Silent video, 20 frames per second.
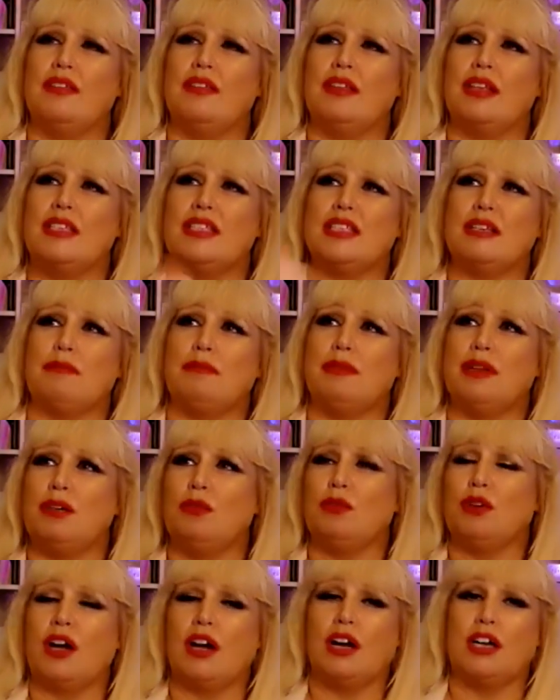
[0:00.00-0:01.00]
then somebody
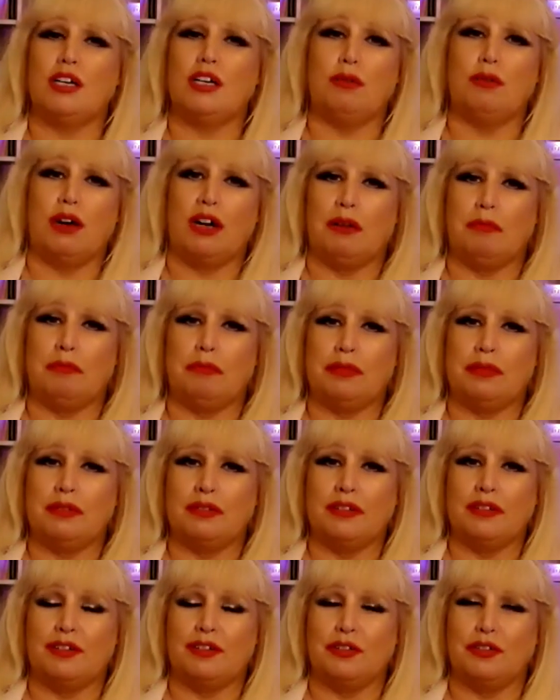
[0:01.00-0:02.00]
will cut you up
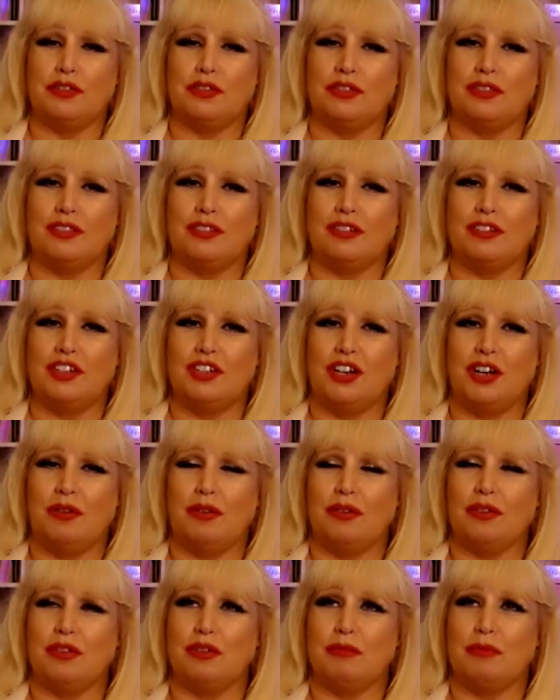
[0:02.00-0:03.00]
on the
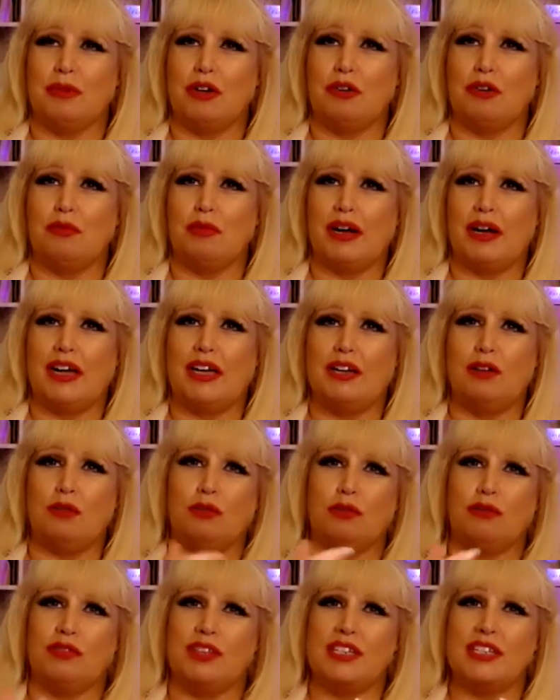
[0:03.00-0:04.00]
motorway,
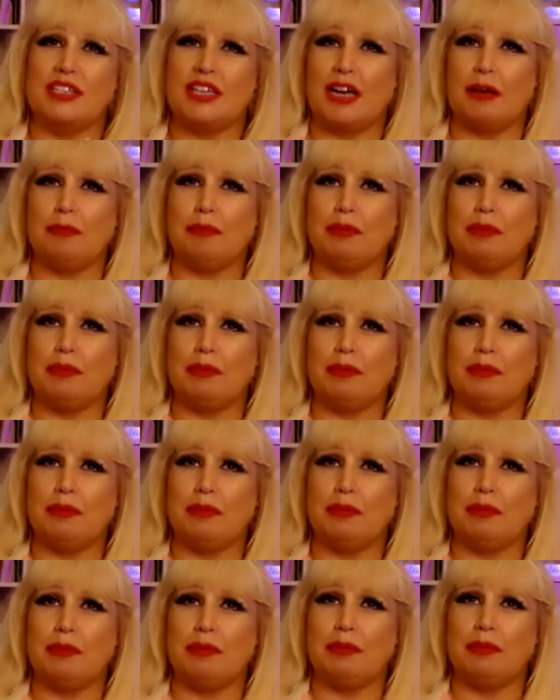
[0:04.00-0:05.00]
or this
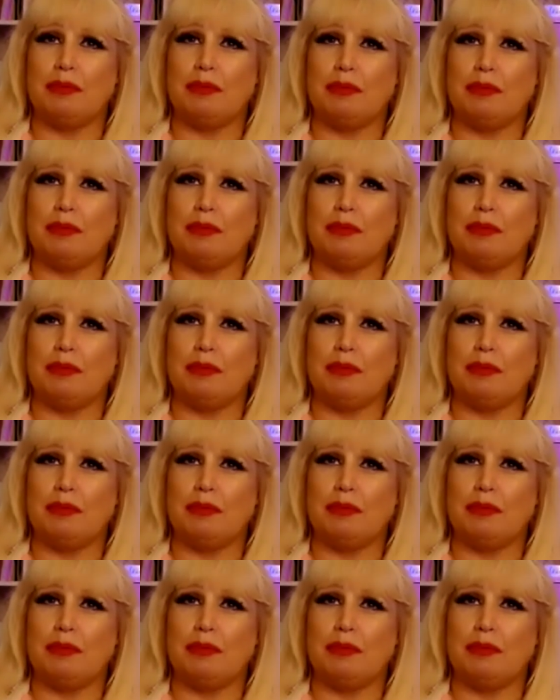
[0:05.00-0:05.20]
happens.